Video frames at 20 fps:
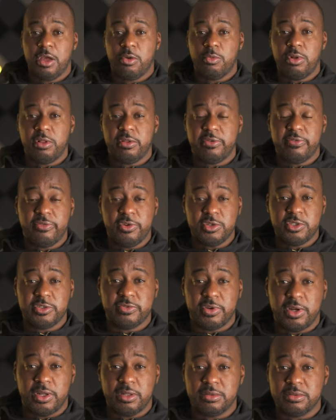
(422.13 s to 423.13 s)
Well, first
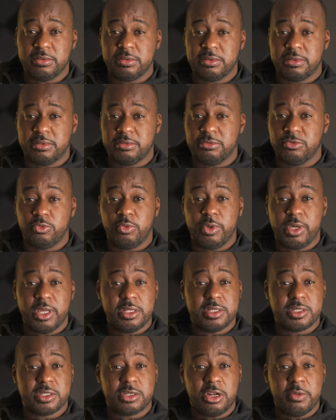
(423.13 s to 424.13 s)
of all, we
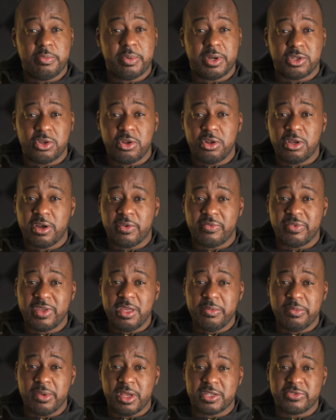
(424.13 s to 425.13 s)
can start by turning off
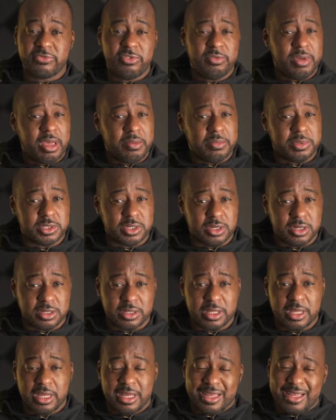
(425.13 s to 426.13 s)
emails from
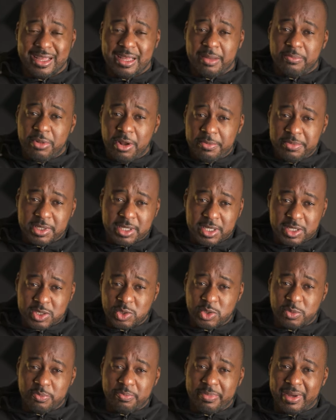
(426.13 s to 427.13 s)
Amazon, prompting us
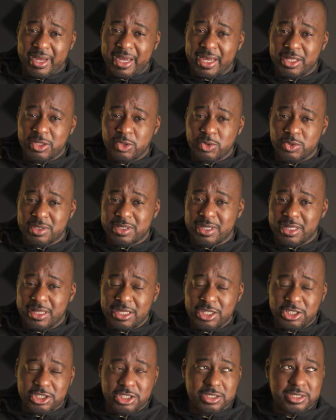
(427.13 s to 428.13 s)
to buy those
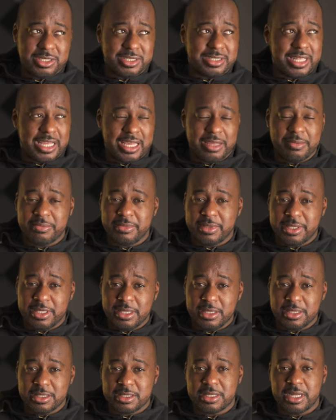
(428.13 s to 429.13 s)
delicious damn
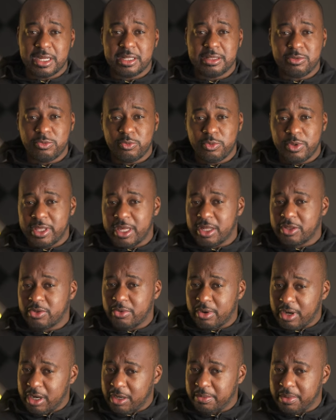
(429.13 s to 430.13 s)
deals that we get
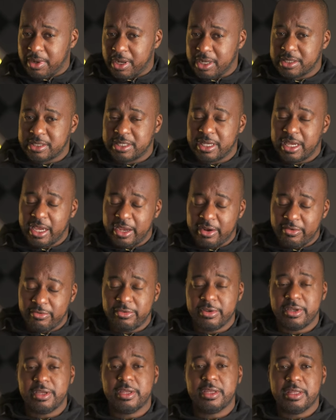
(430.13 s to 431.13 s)
to our inbox
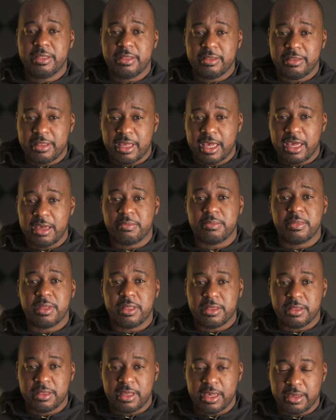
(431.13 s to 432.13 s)
every damn
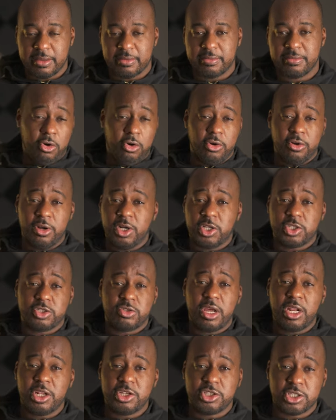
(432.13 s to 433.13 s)
day. Or another
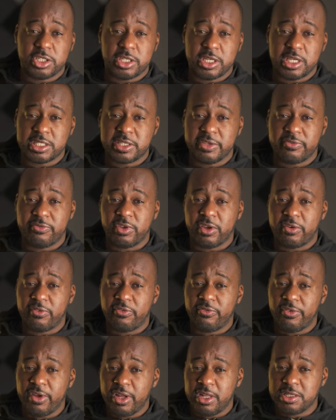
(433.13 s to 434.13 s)
strategy is, if you have
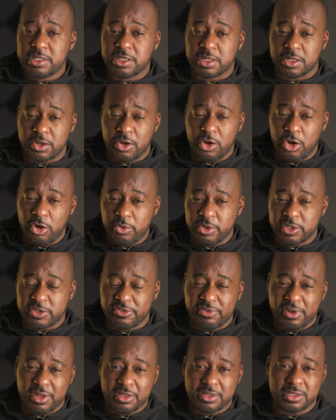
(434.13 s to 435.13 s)
friends that are always
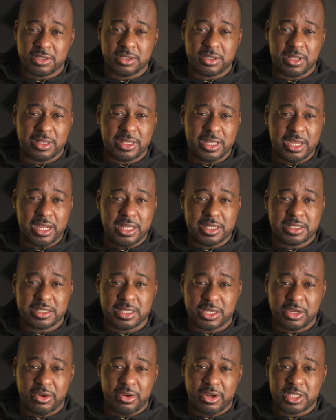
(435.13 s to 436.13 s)
flaunting the latest
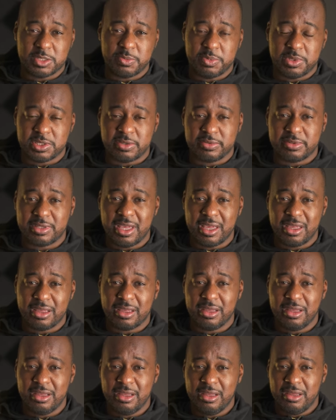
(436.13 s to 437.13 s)
and greatest piece of tech,